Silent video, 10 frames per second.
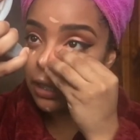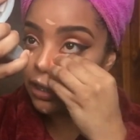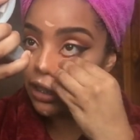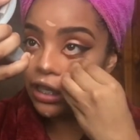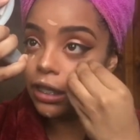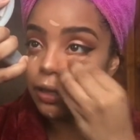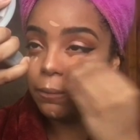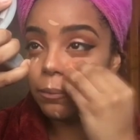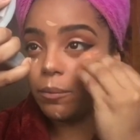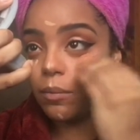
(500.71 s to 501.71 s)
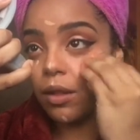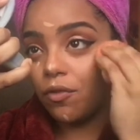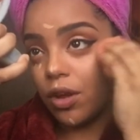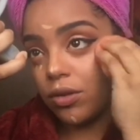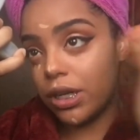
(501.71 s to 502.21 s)
the
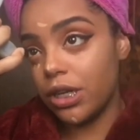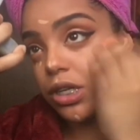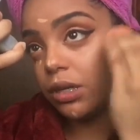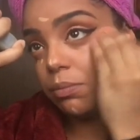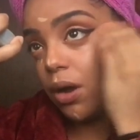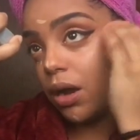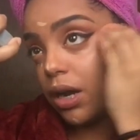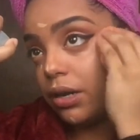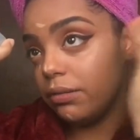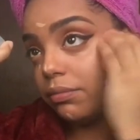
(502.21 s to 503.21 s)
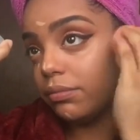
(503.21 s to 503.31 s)
foundation part,